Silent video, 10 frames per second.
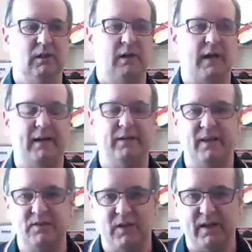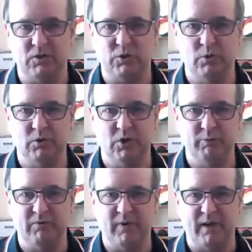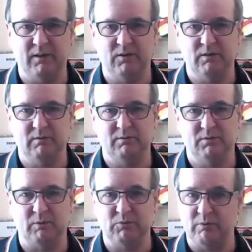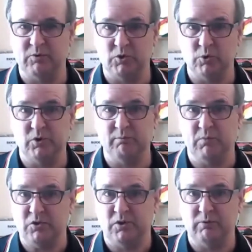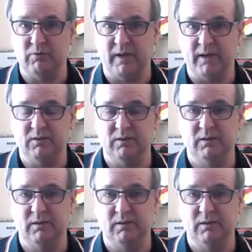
And yes, it has a short-term effect, sometimes a short-term positive effect.